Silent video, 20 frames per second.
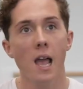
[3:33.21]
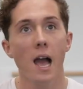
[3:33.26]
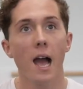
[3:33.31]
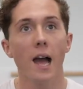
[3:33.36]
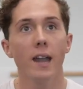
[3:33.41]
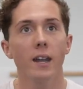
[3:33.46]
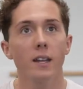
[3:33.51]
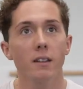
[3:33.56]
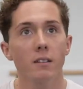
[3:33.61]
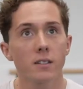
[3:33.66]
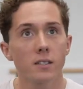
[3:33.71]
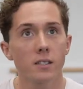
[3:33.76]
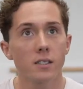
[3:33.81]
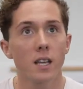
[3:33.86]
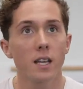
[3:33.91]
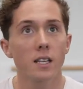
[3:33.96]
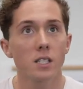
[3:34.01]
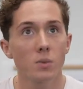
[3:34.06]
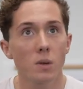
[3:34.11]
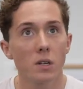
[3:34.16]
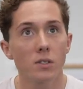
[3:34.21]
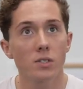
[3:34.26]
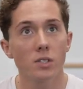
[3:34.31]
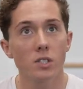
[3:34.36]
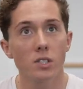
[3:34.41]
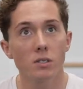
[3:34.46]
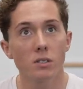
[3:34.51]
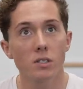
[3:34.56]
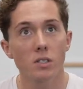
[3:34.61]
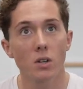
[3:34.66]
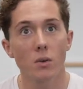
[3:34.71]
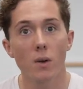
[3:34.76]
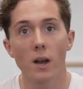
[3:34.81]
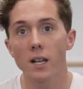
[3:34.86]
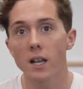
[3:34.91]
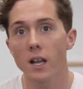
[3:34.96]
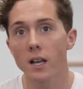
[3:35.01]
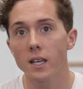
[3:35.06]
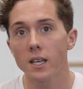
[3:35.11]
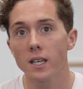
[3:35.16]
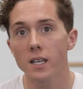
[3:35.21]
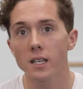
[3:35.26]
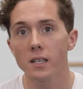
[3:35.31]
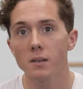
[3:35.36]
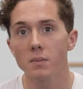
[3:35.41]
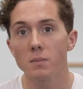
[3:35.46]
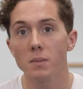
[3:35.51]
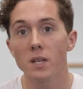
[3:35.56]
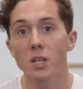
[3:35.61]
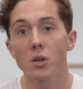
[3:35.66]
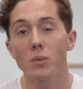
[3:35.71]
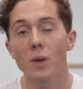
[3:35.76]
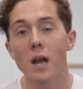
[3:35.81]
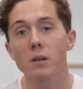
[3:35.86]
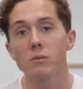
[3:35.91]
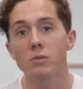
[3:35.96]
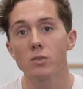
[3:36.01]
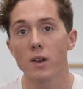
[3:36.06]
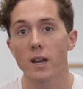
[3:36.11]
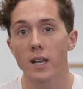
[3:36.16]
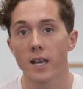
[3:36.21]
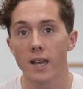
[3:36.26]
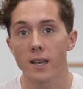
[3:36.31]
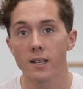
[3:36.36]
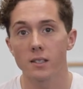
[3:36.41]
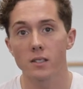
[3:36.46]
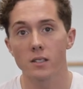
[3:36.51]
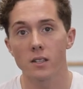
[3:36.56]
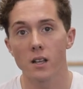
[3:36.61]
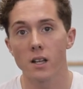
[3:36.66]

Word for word: And I say as well, students are quite lucky being around Reigate,